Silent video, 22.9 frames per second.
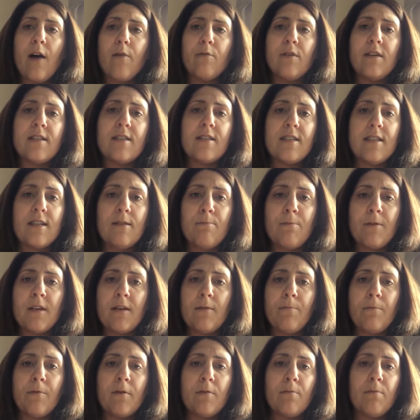We see
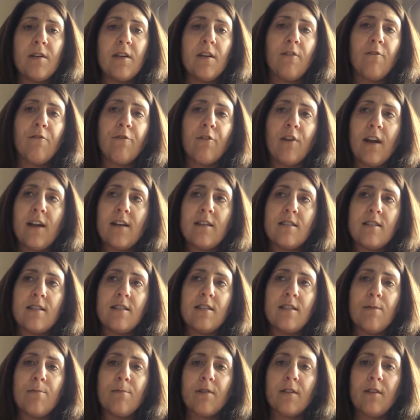people being friends that
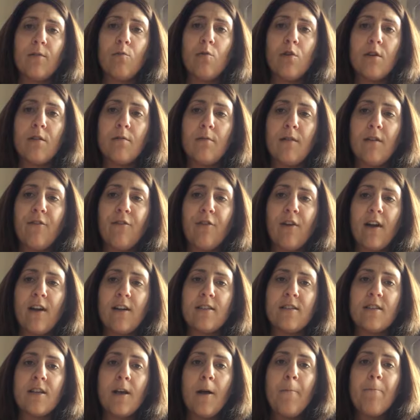typically wouldn't be
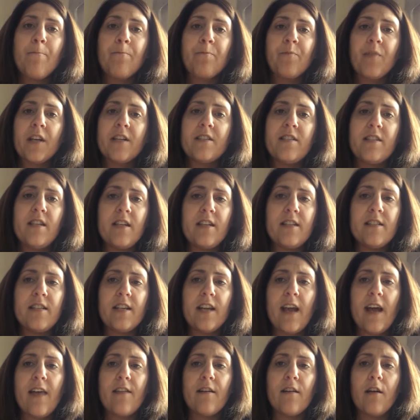friends, sitting
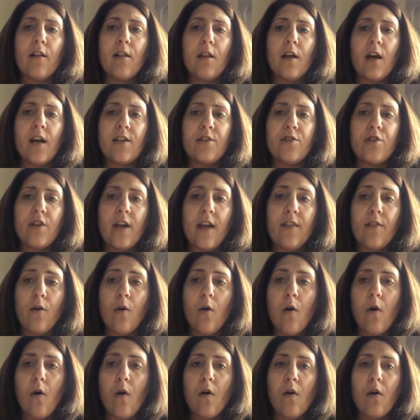together at lunch, and the
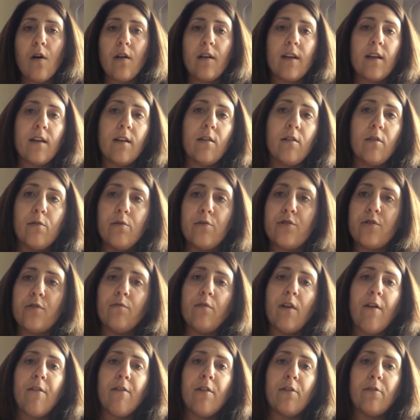whole inclusion
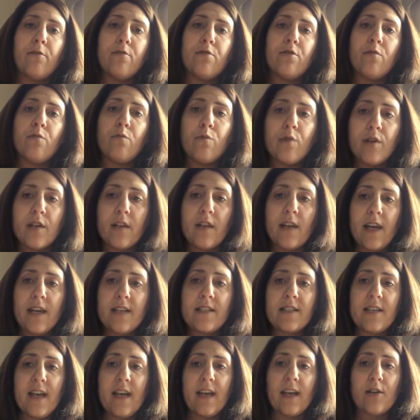revolution really has
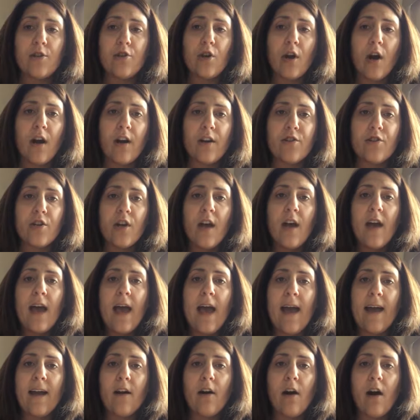taken charge
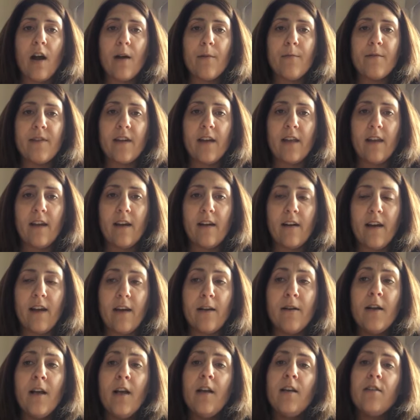at Carbondale Area.
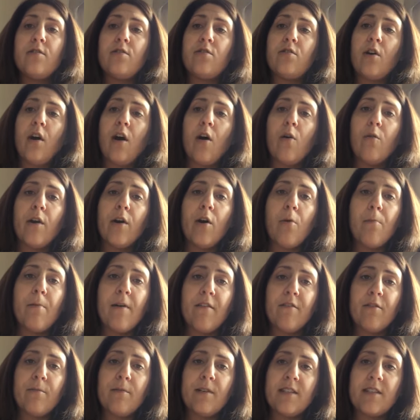So we hope
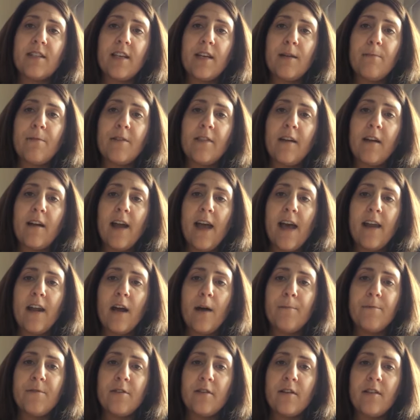everybody's keeping their head
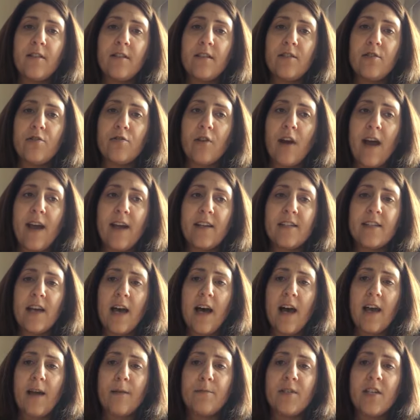up during these trying
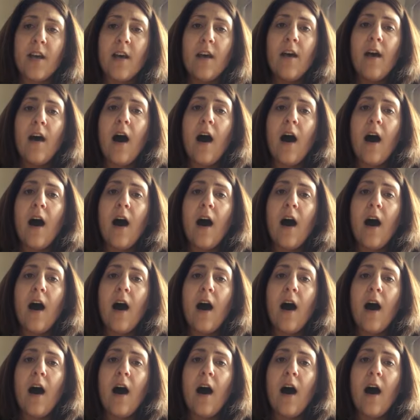times.